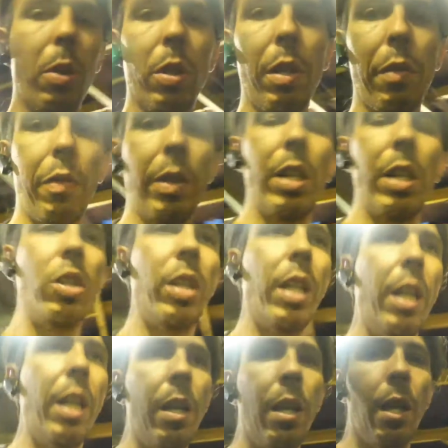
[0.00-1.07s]
a different engine
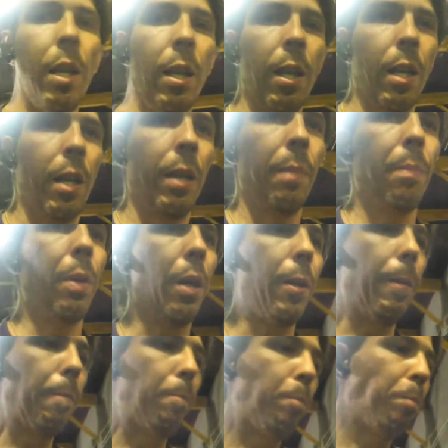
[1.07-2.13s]
in it.
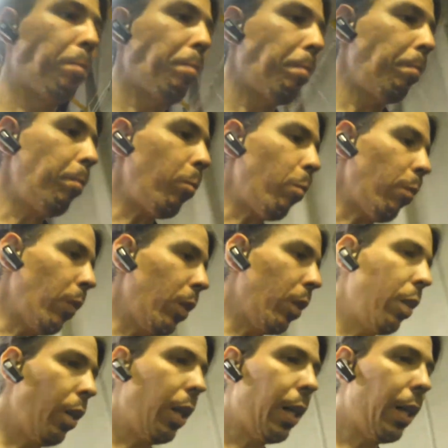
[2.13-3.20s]
But
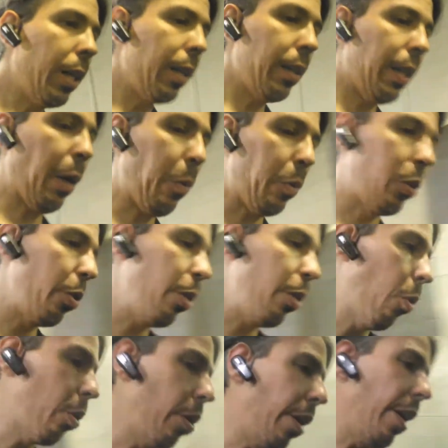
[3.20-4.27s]
that would do you
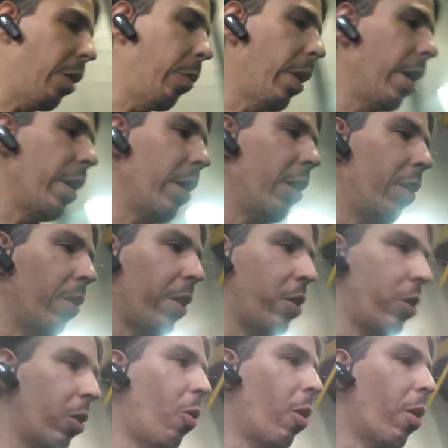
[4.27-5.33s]
no good anyway,
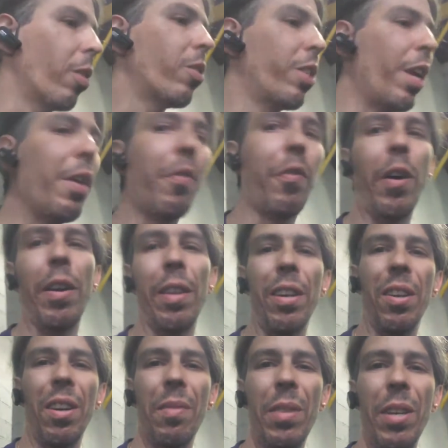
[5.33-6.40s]
unless the car is safe. You
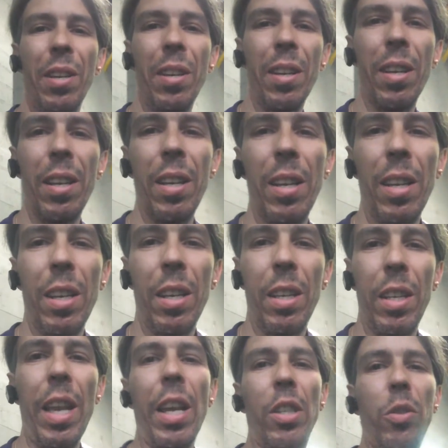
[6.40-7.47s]
know what I mean?
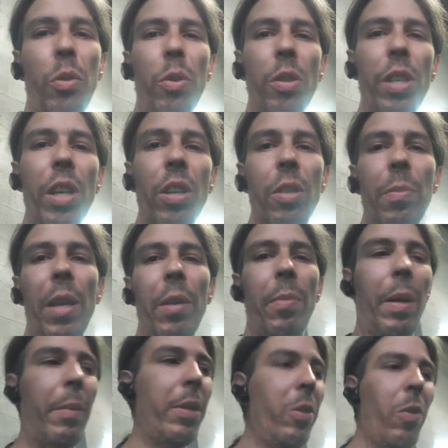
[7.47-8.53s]
Yeah, it's cruise gears, man. You
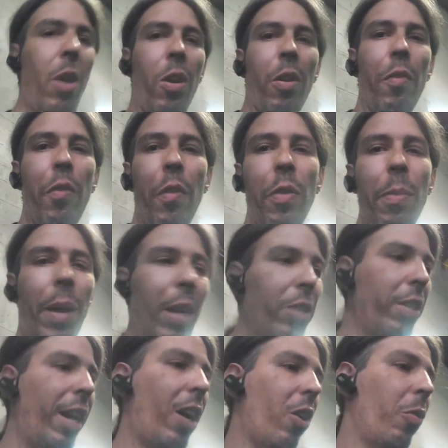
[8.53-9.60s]
probably do 150
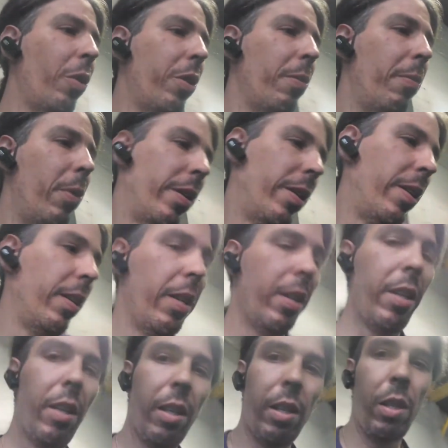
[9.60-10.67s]
miles an hour with it, but
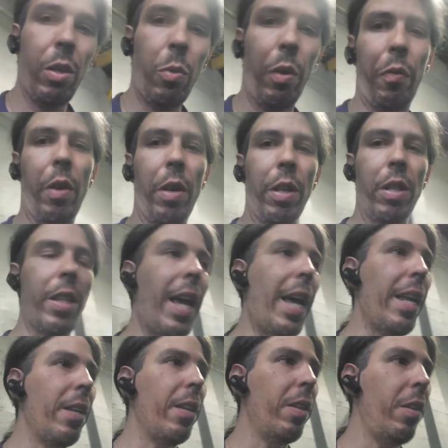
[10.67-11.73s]
what fun is
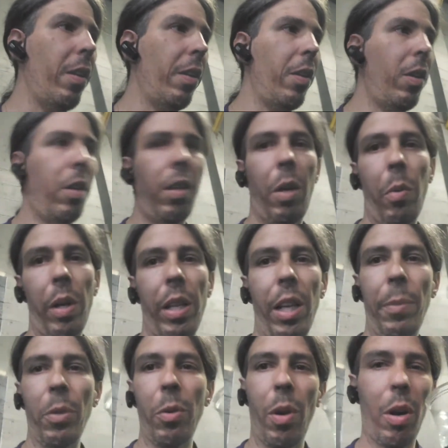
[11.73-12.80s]
that? I want to get
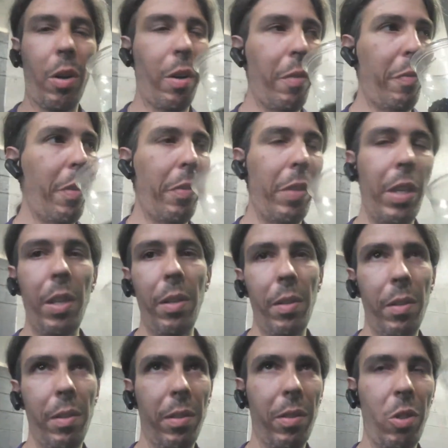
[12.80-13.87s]
up to 150
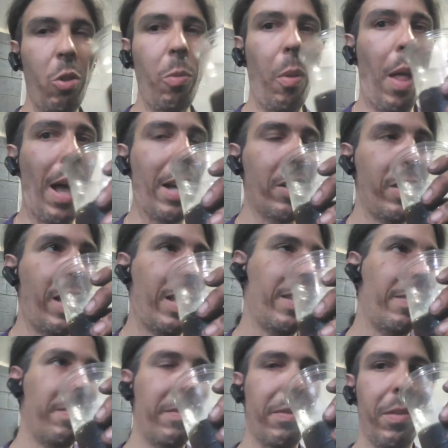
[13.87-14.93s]
and 2 blocks,
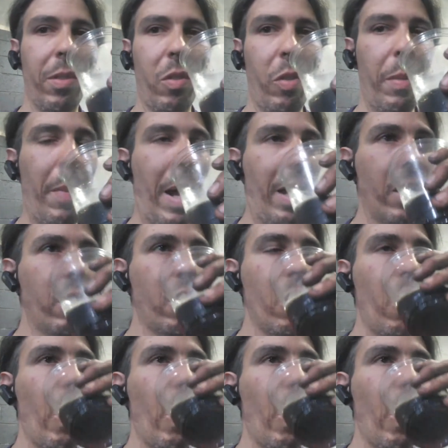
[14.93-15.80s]
not 3 miles.